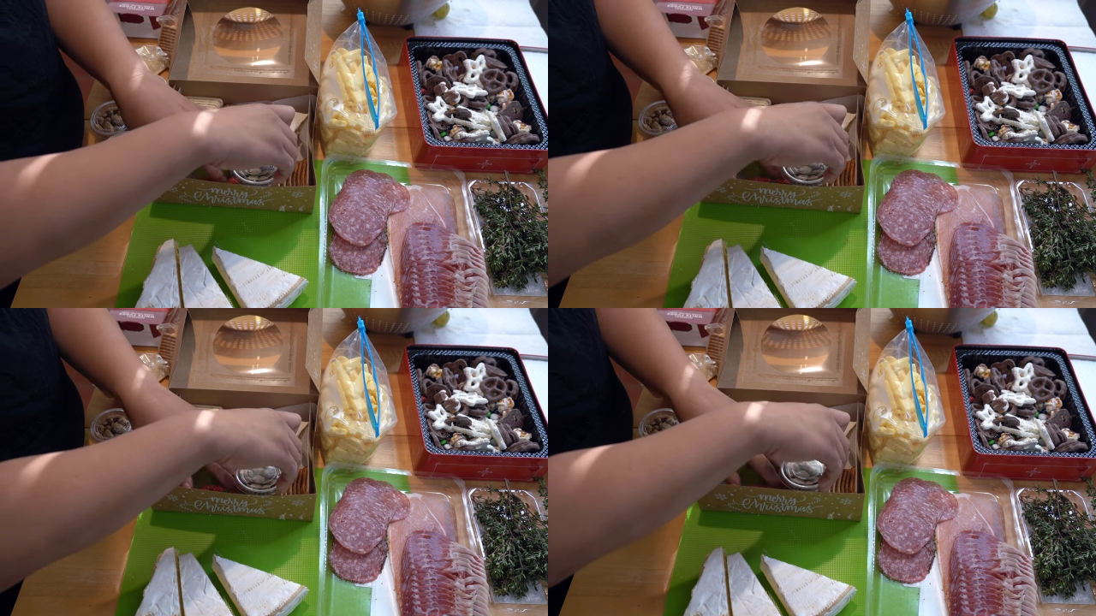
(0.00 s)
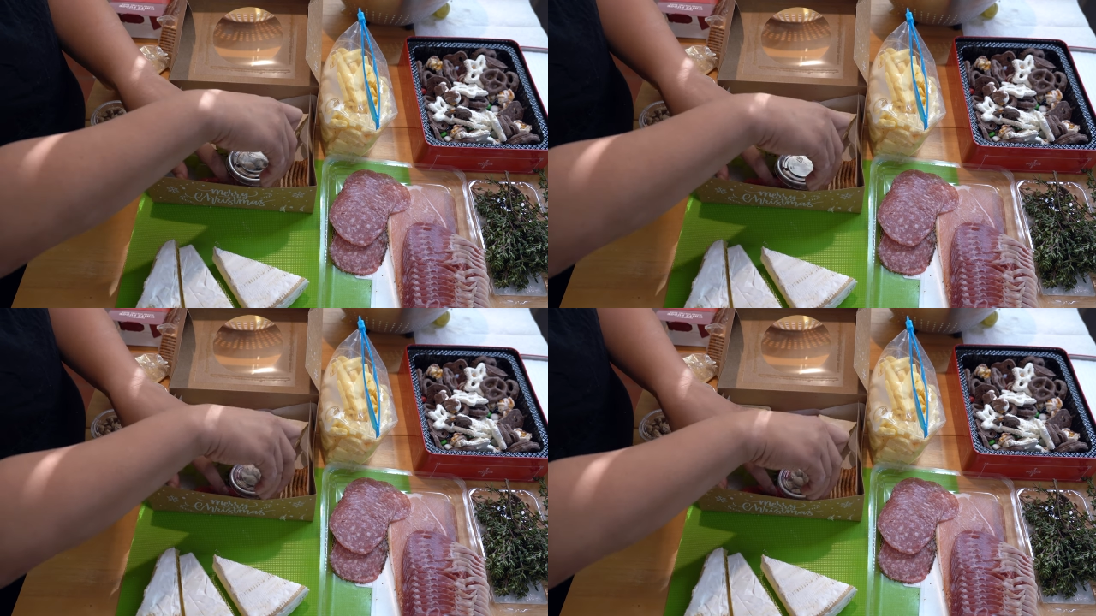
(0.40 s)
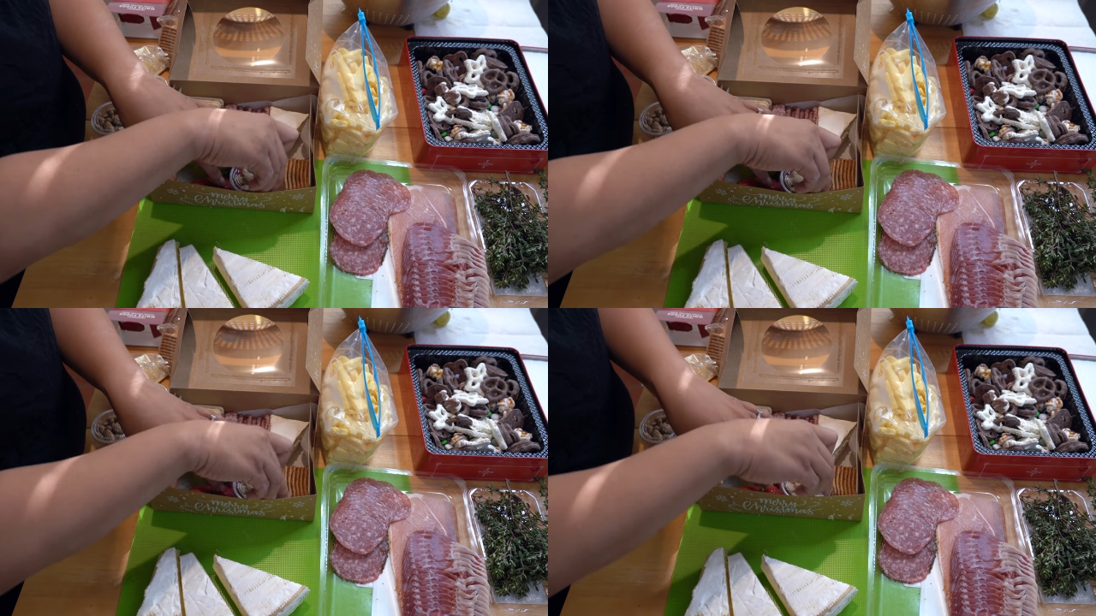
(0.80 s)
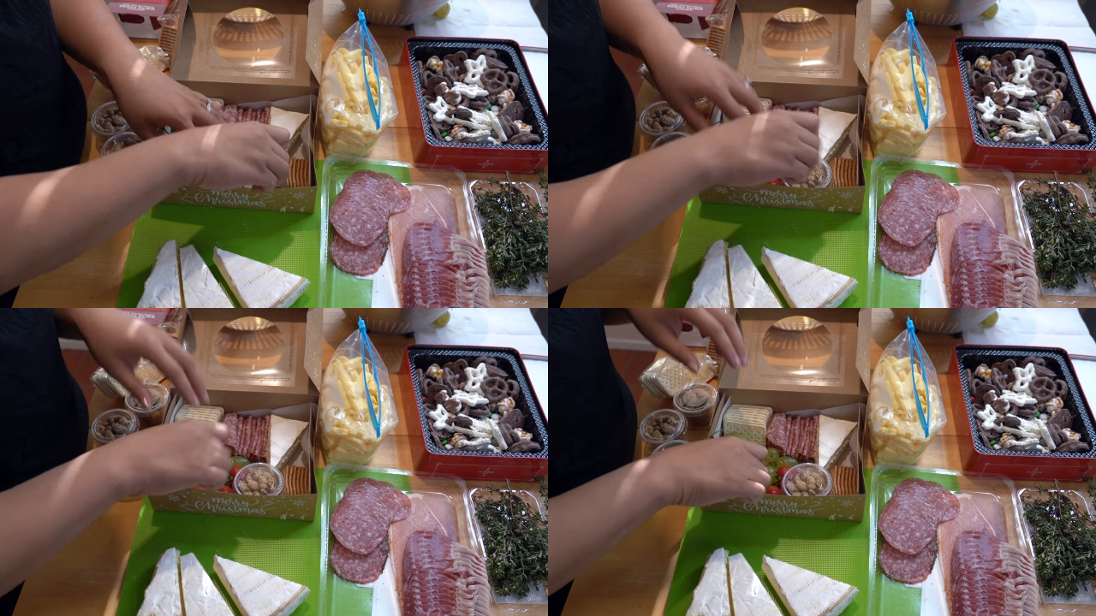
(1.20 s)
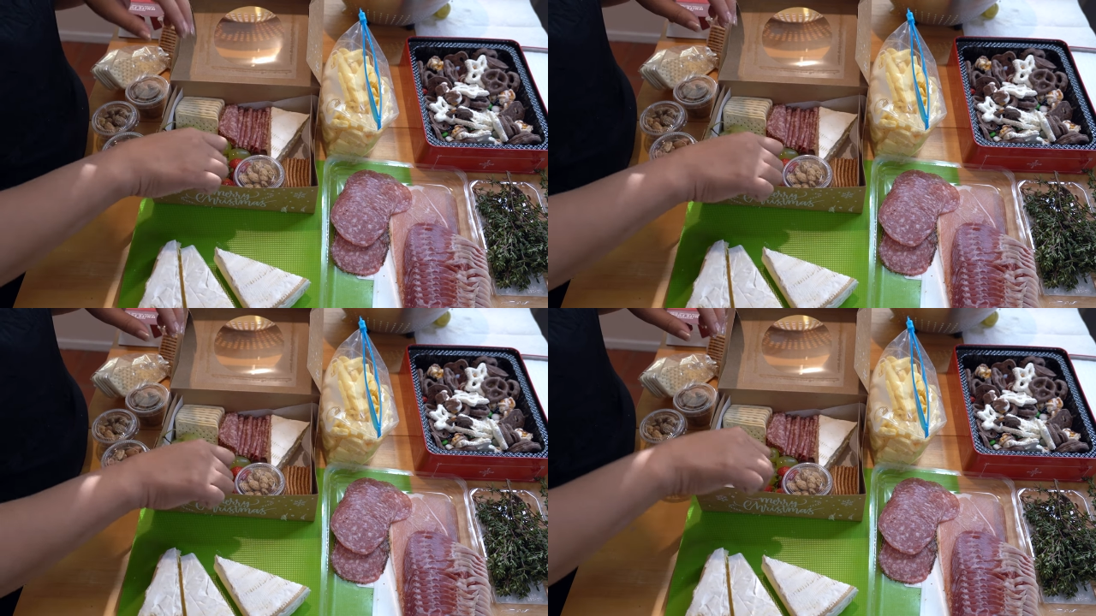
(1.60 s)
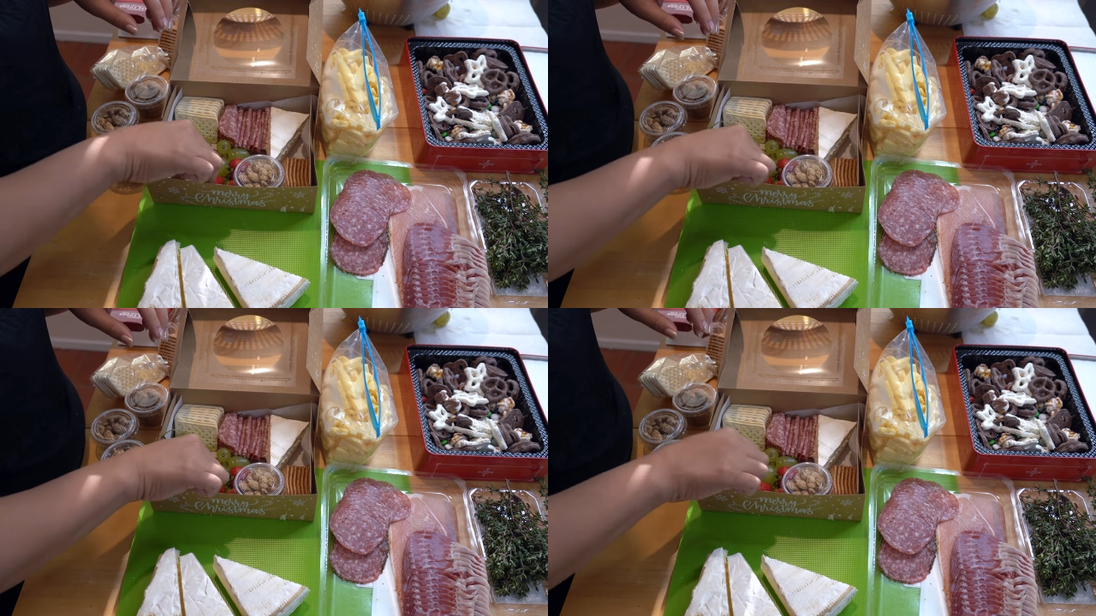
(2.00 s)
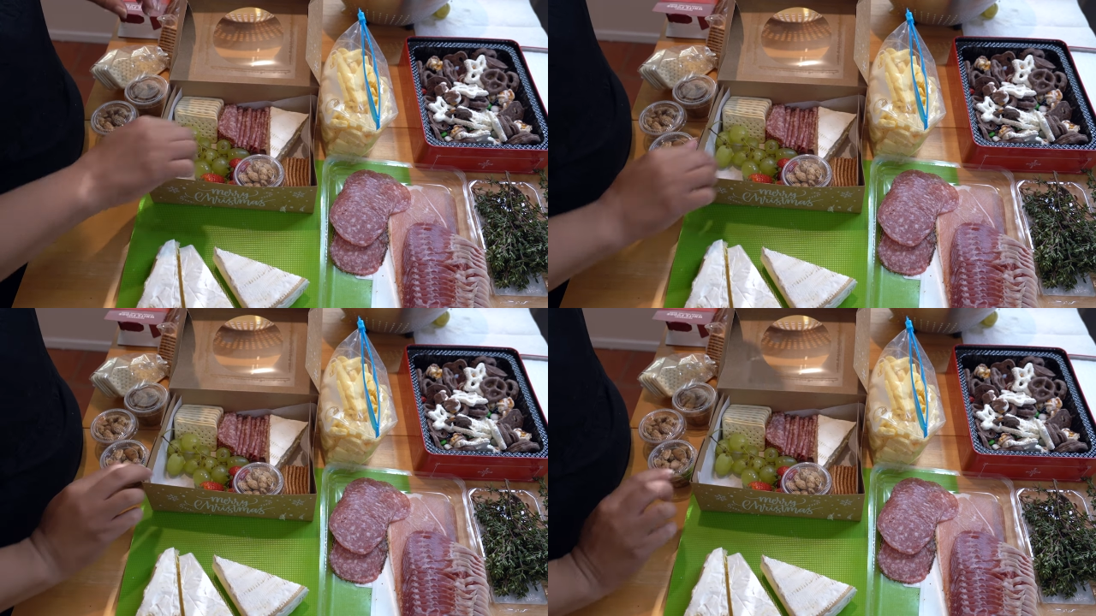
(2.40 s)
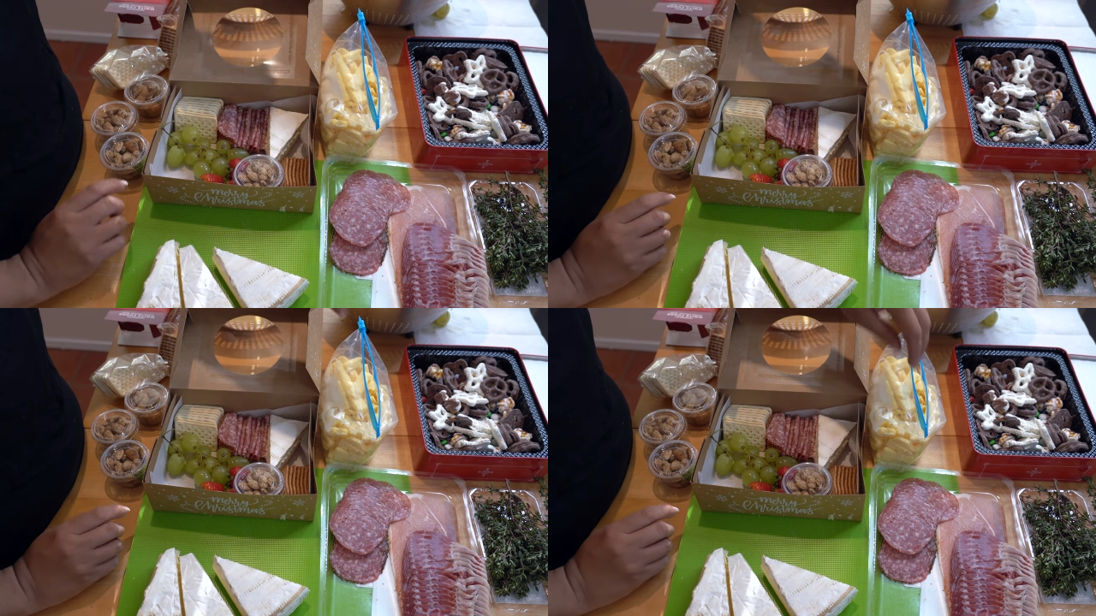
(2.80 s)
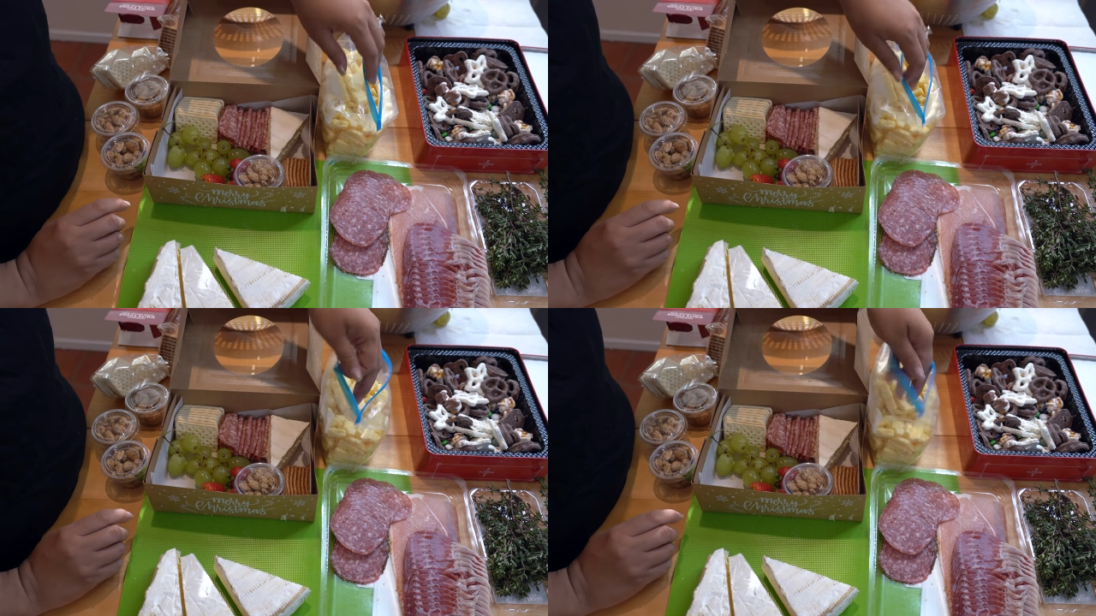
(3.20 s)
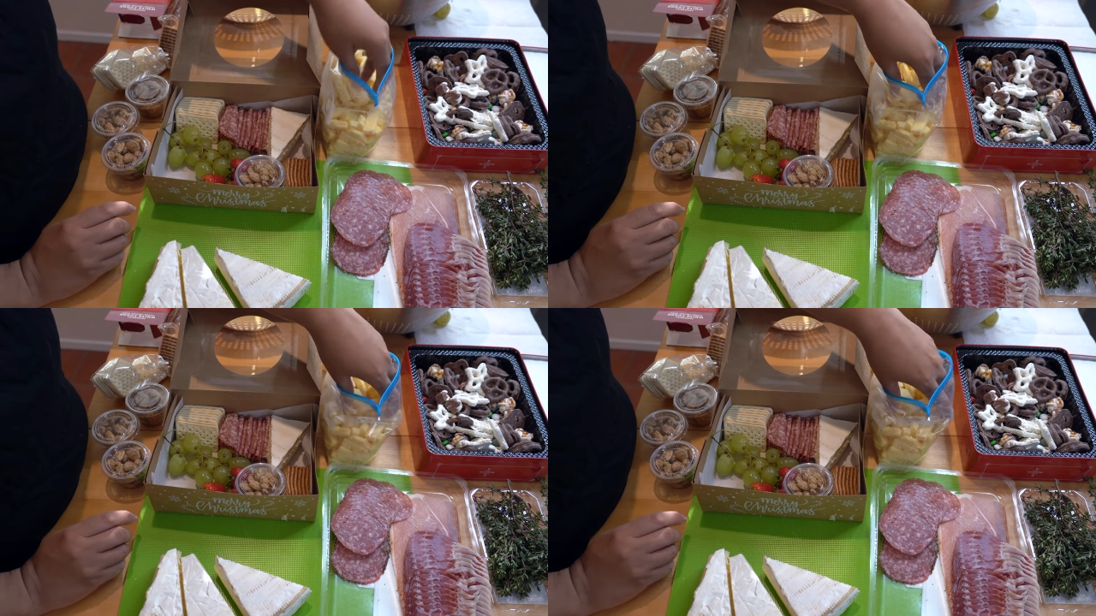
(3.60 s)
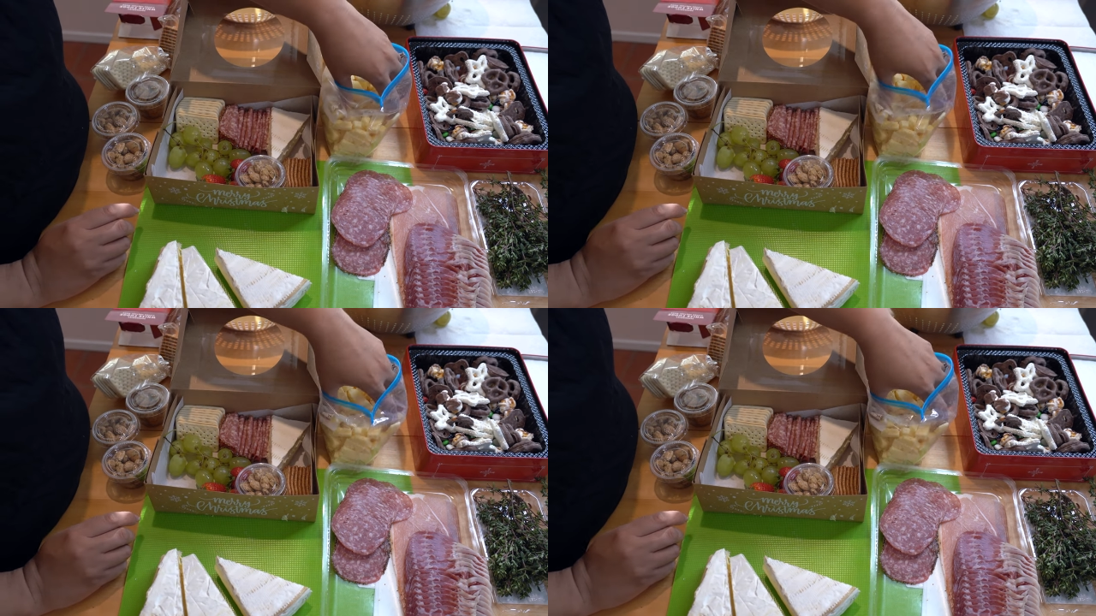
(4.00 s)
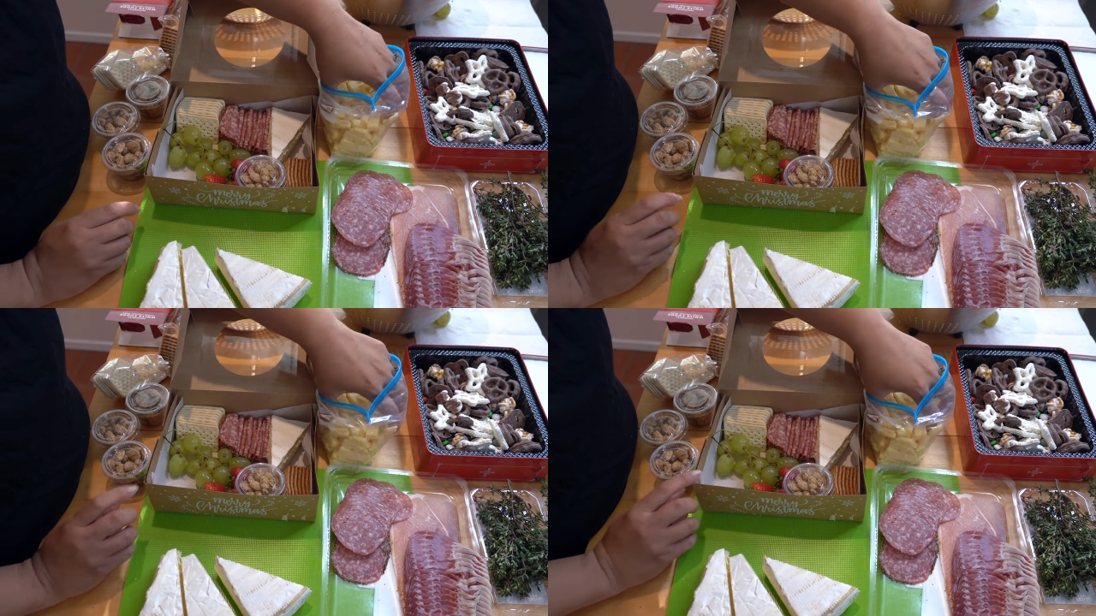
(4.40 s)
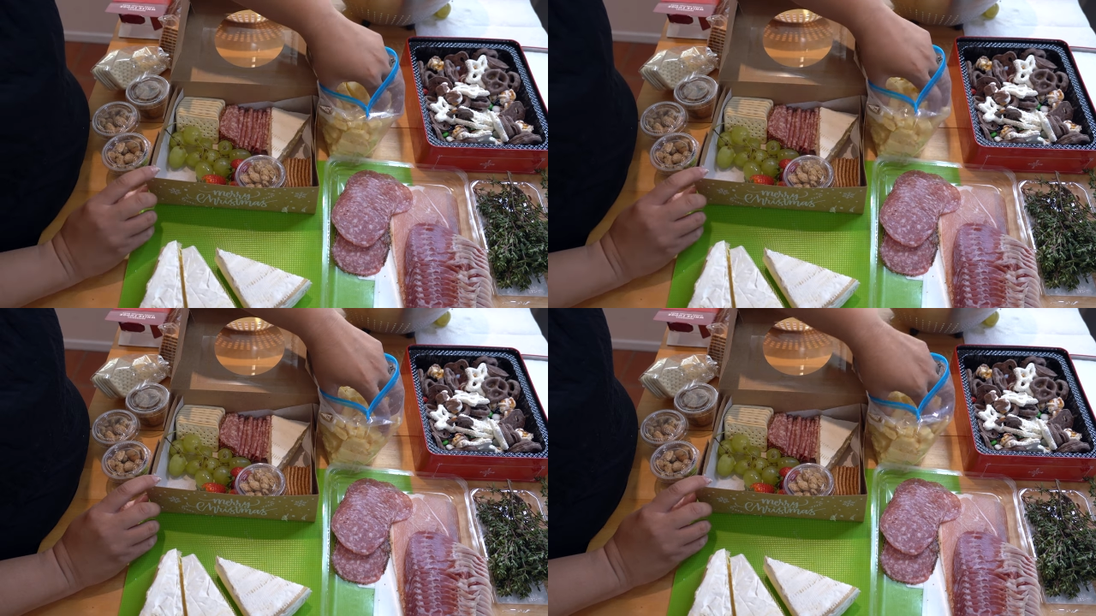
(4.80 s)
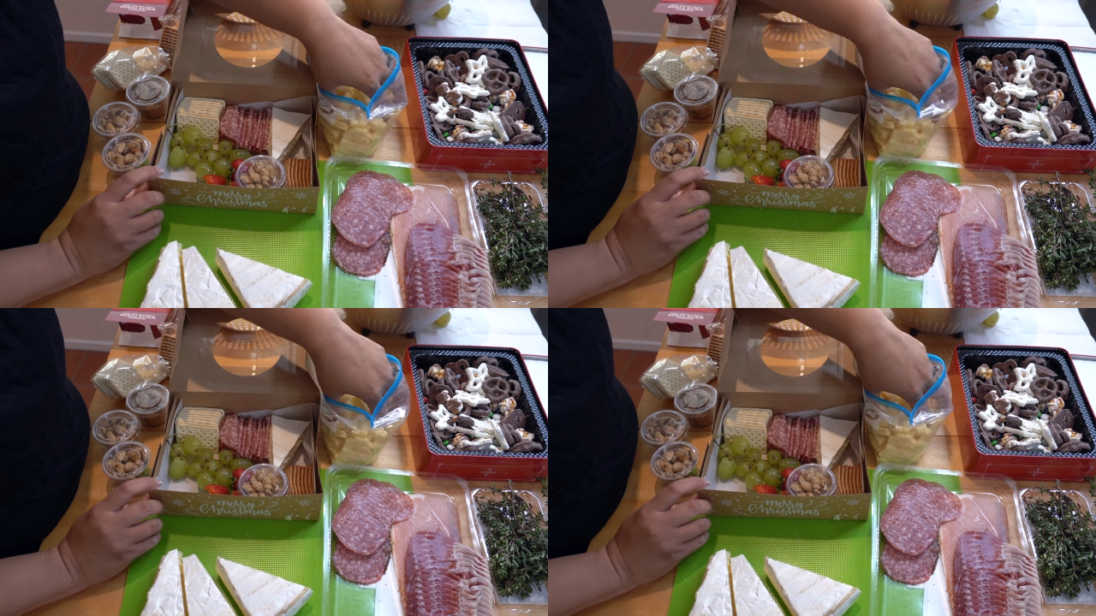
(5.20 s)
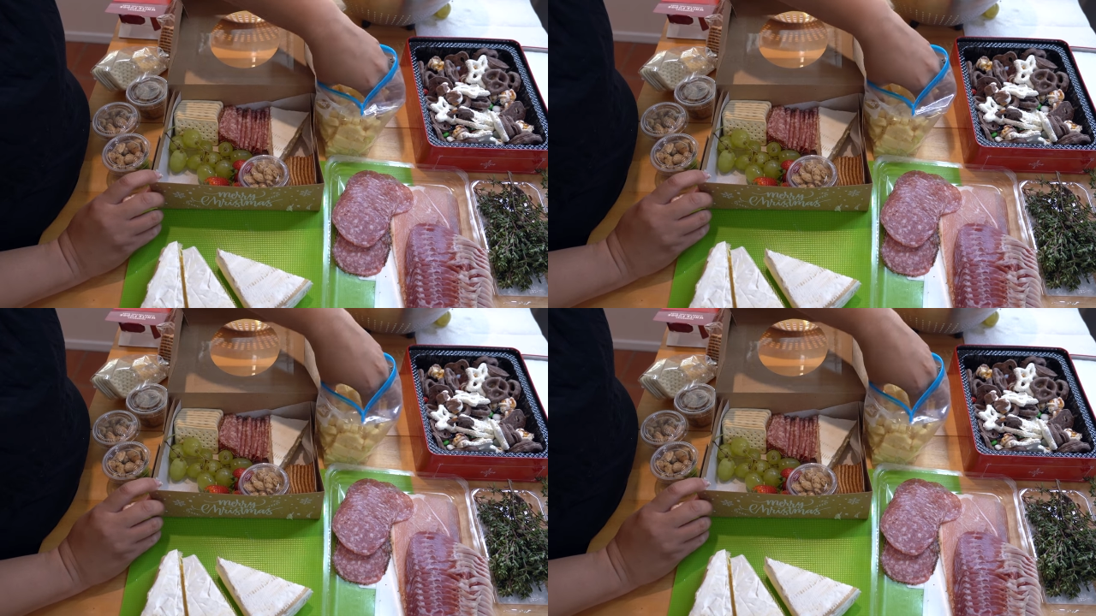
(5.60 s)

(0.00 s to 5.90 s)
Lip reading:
[unreadable: no face in view]